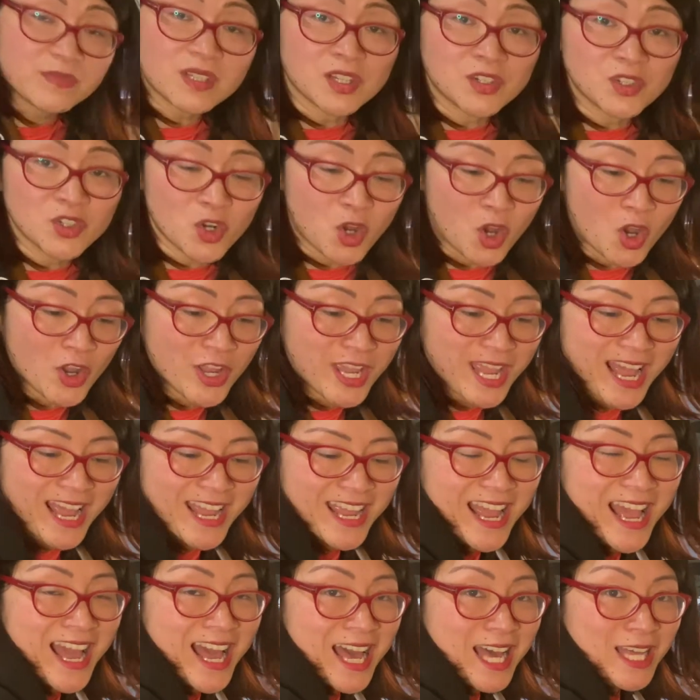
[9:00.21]
Now
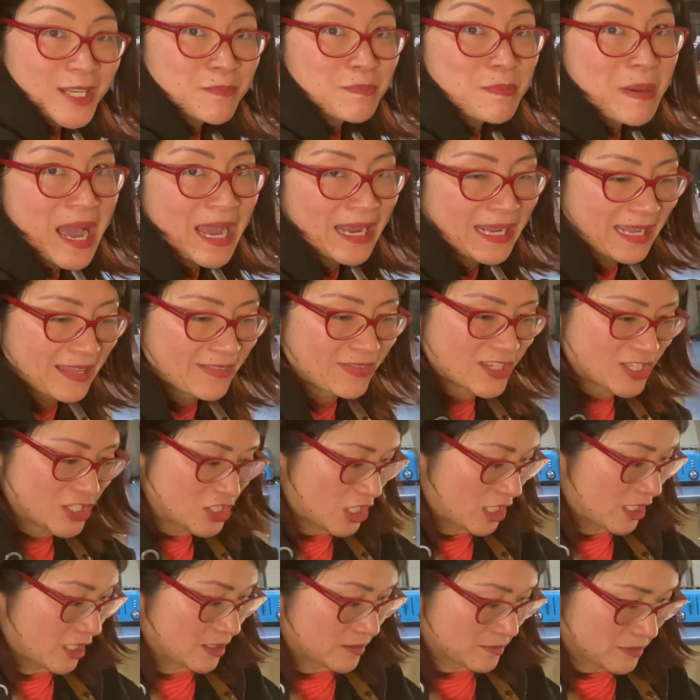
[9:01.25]
I add back in the
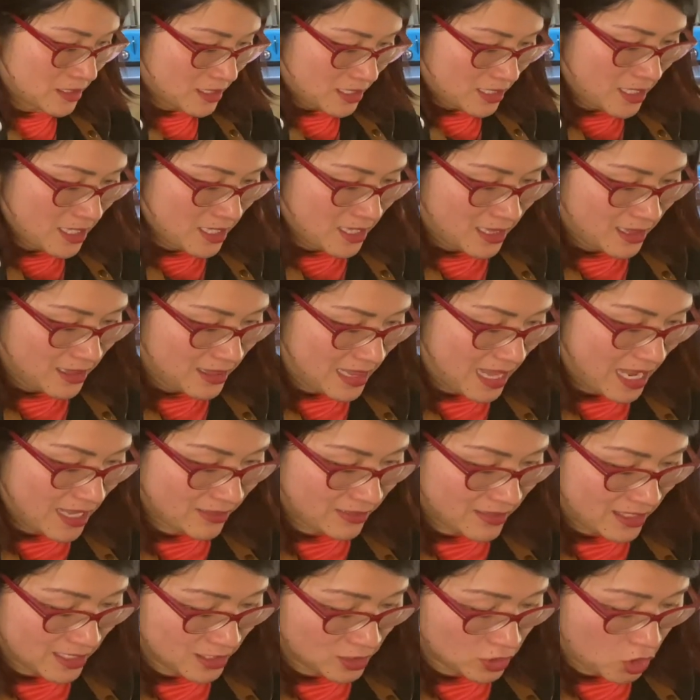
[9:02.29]
chicken. Let
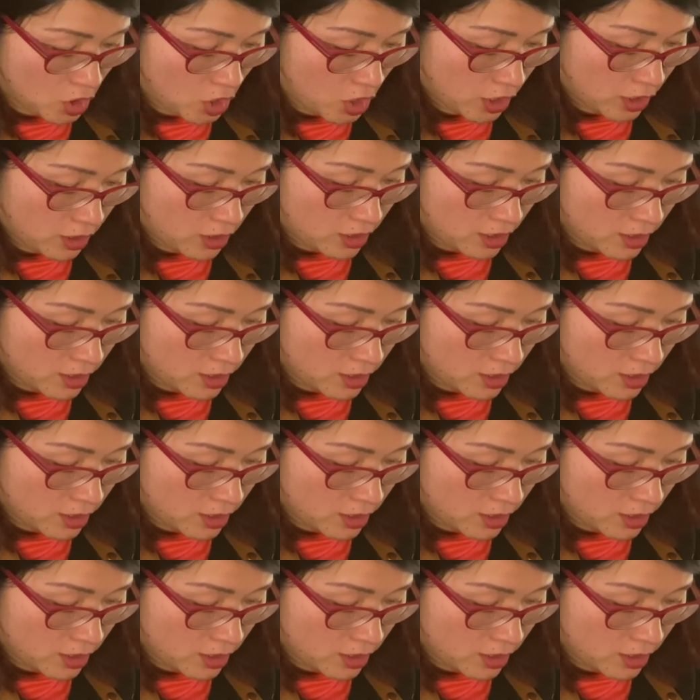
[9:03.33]
this cook